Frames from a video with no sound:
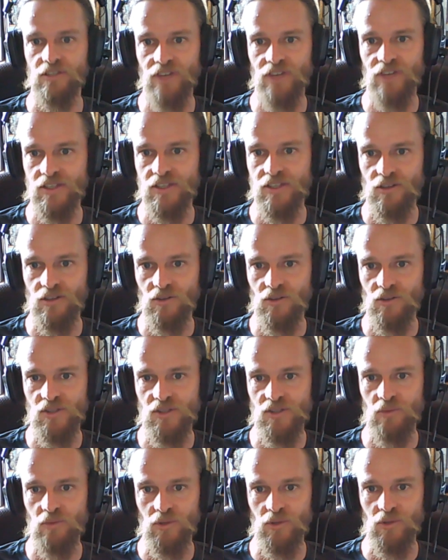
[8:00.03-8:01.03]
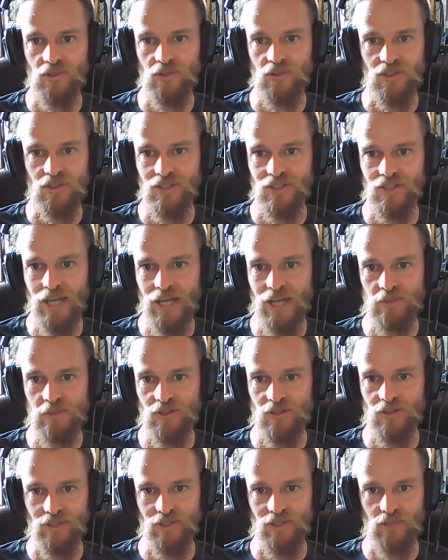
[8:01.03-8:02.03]
facing across the board. You can
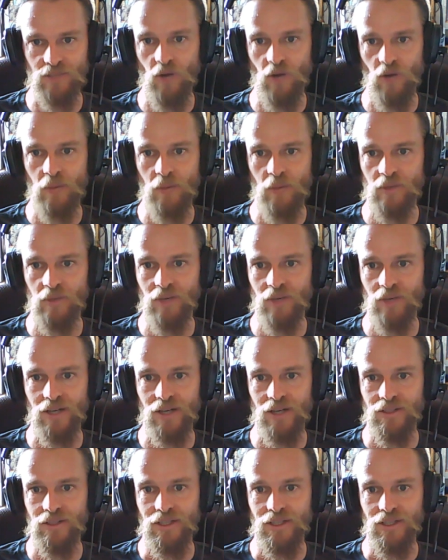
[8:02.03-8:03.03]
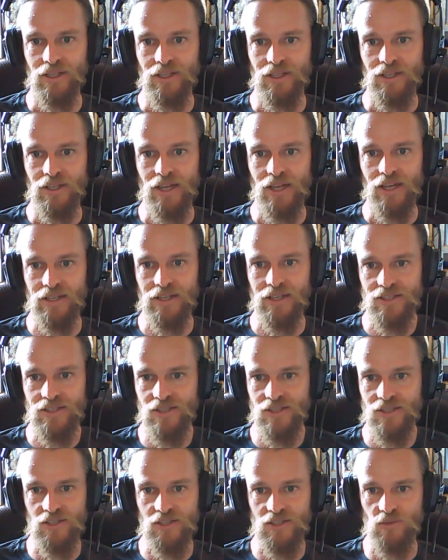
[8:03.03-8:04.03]
absolutely wipe it apart, and
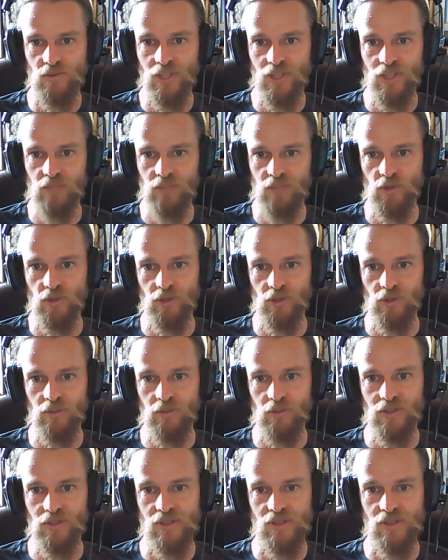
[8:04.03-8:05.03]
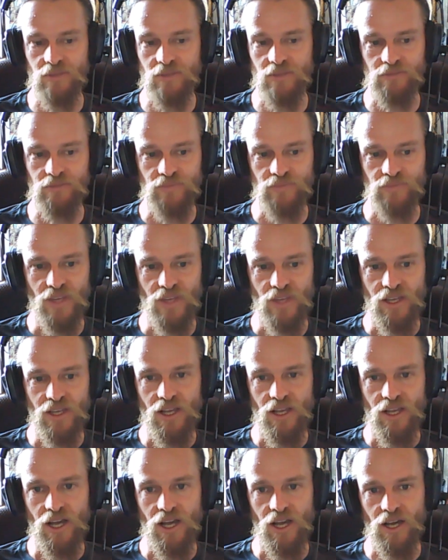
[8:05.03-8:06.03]
it's really brutal because
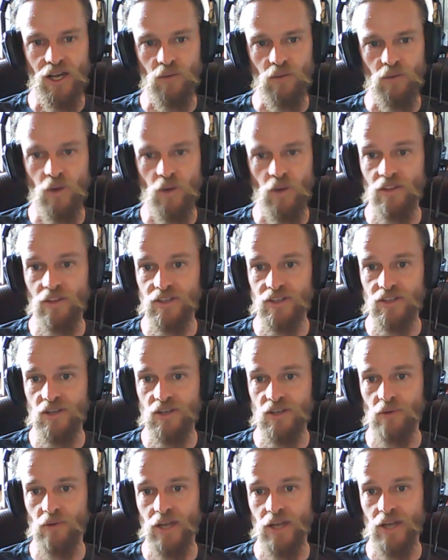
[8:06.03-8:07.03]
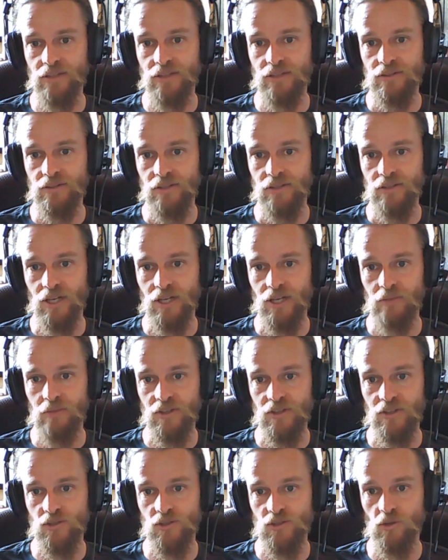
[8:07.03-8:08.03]
one of the lists I ran at
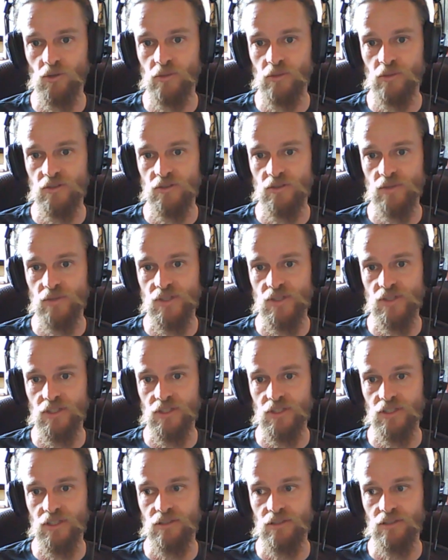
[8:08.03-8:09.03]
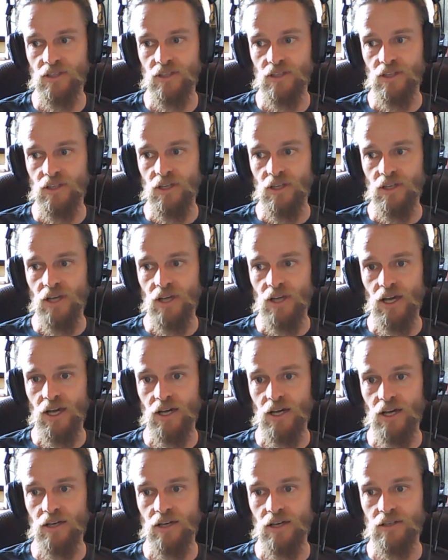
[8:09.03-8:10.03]
the tournament I was recently in,
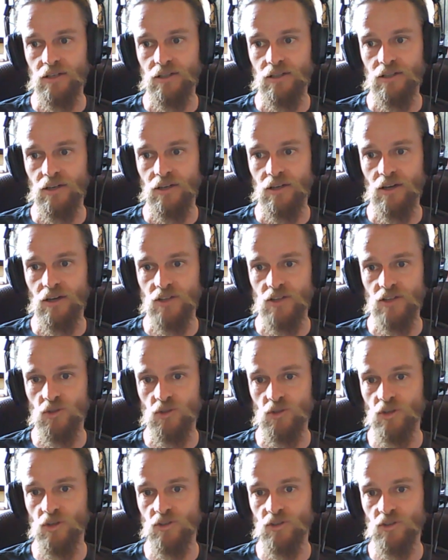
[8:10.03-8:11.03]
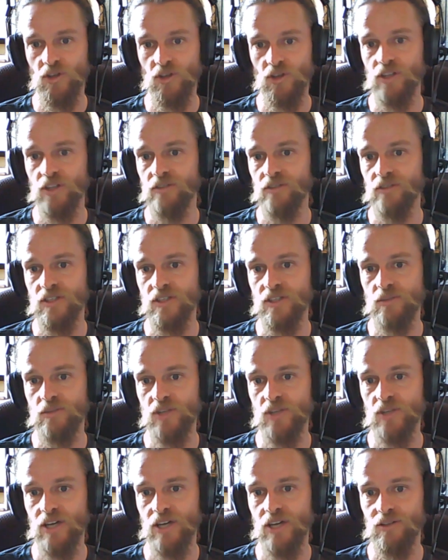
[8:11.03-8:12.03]
I took an alternative list
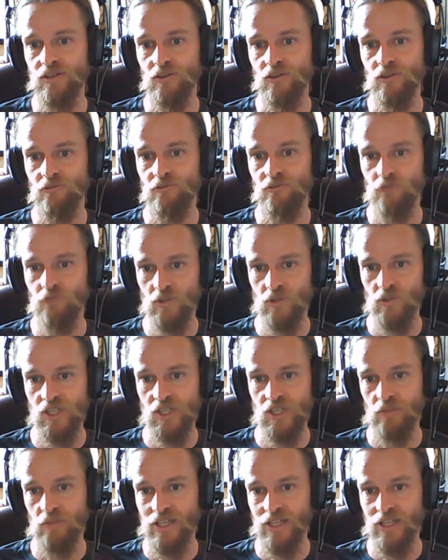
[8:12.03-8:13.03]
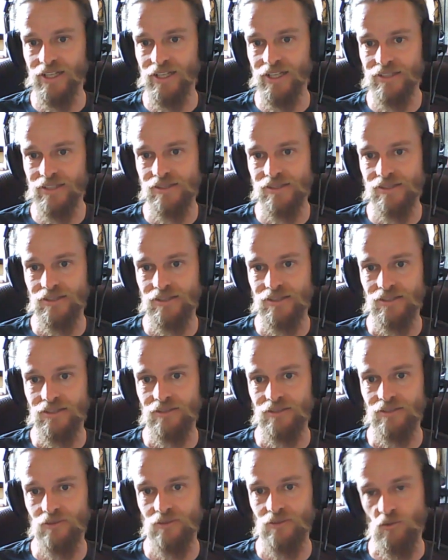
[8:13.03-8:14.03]
which had 14 Bloodletters.
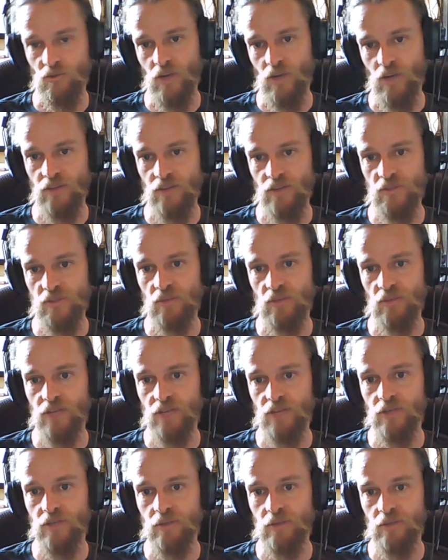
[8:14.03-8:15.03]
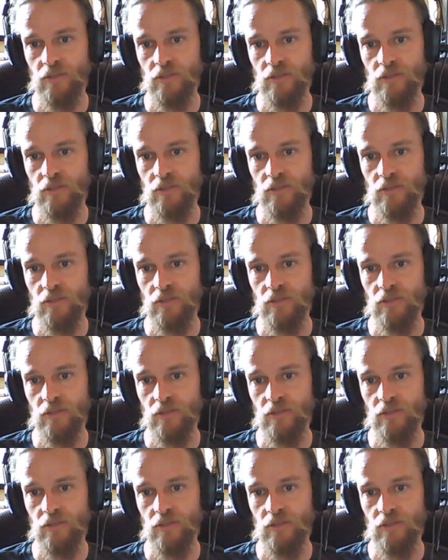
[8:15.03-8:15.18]
Well, one of them was a Blood Reaper,